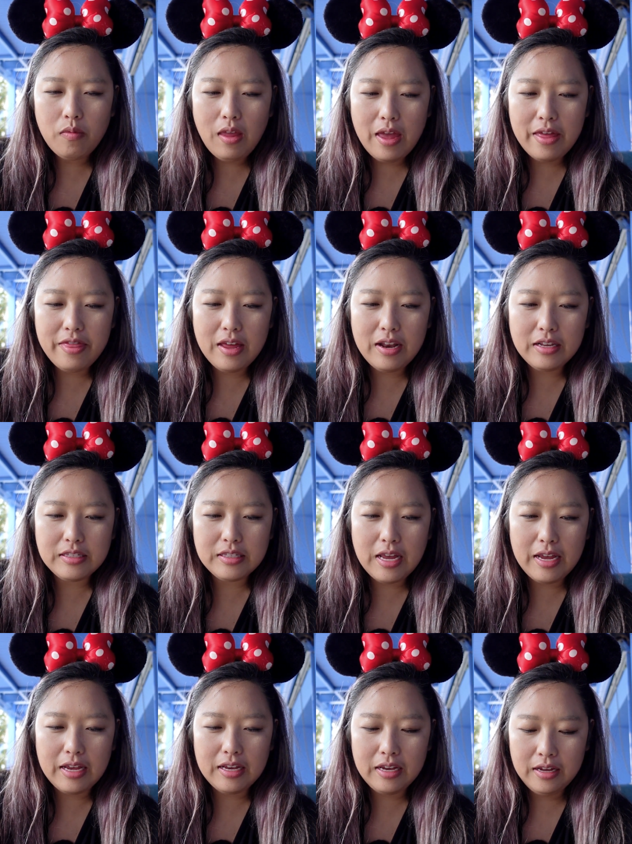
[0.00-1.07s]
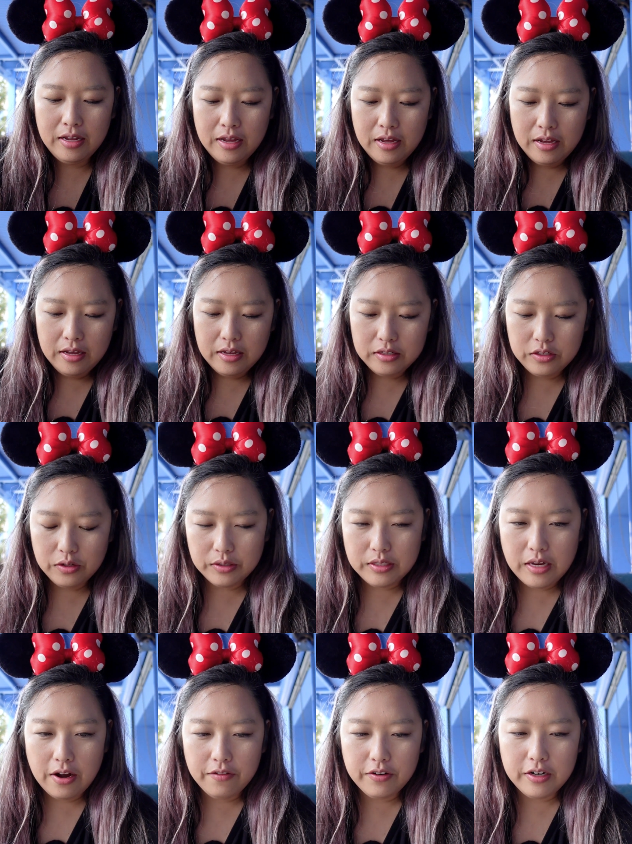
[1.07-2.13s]
and then it's like, so it's
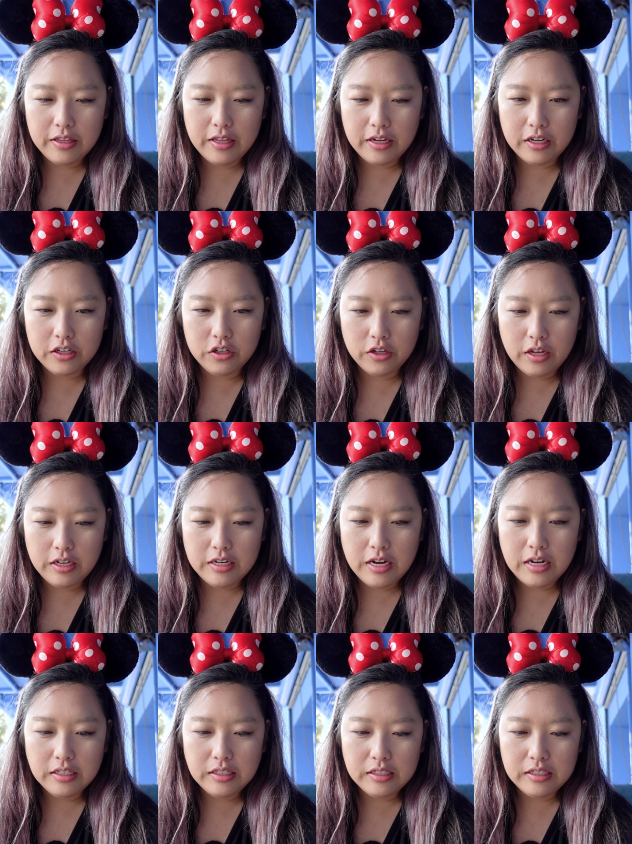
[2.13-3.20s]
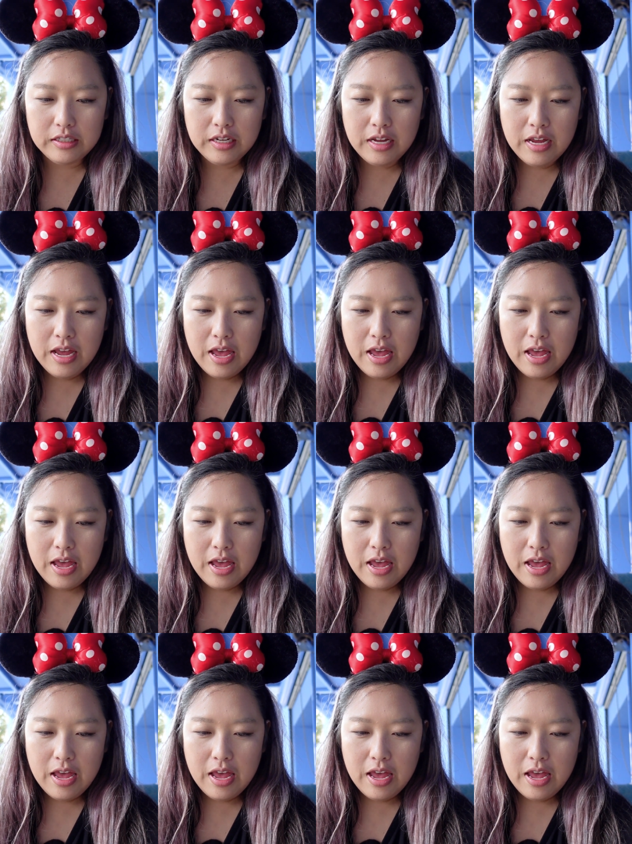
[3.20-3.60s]
covered in like a cookie dust,